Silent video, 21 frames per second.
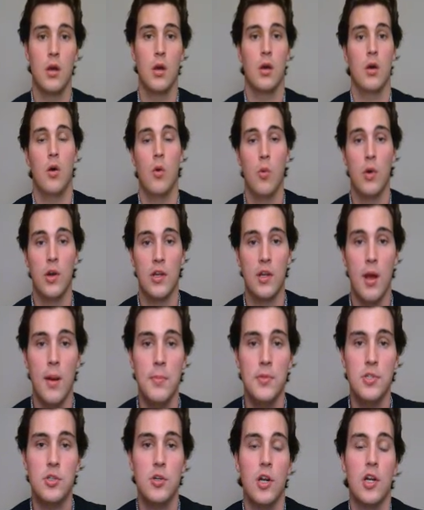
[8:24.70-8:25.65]
When it
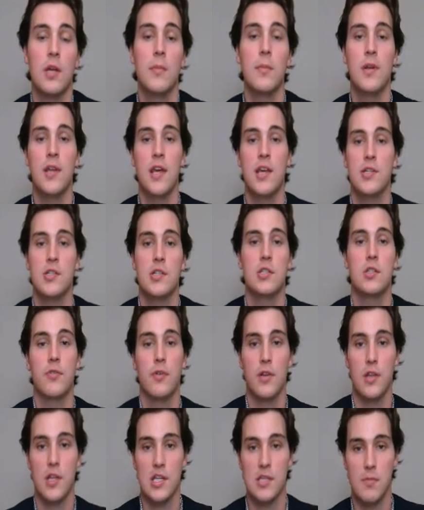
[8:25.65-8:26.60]
comes to recommendations for
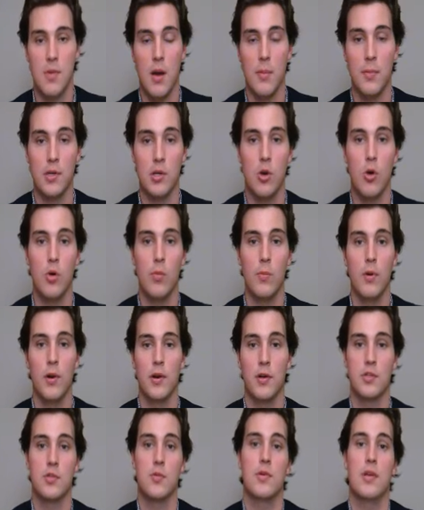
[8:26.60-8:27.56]
this Mama
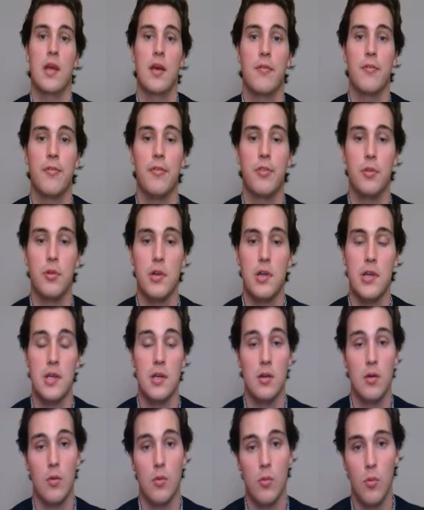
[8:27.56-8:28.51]
Goldberg's, we have three.
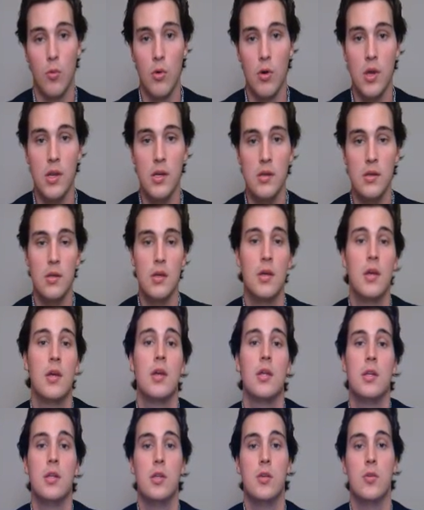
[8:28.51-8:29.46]
One,
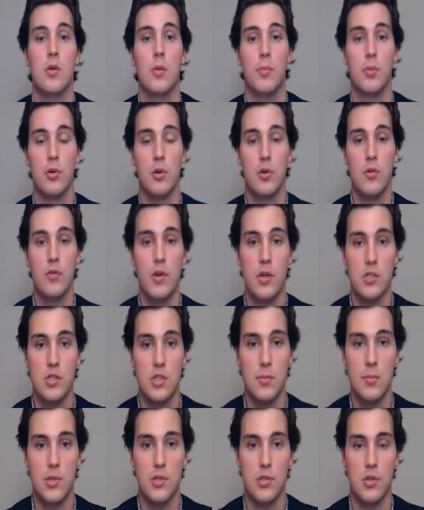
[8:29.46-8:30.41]
to improve
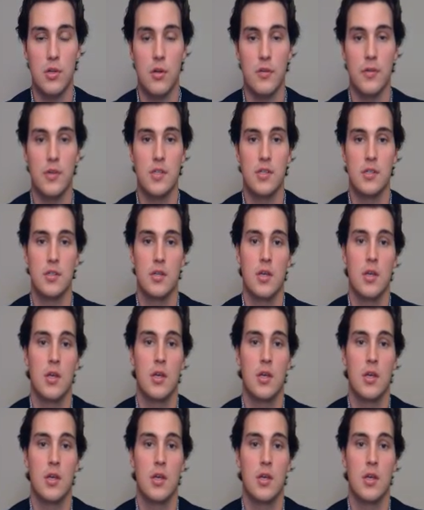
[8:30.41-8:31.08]
customer service.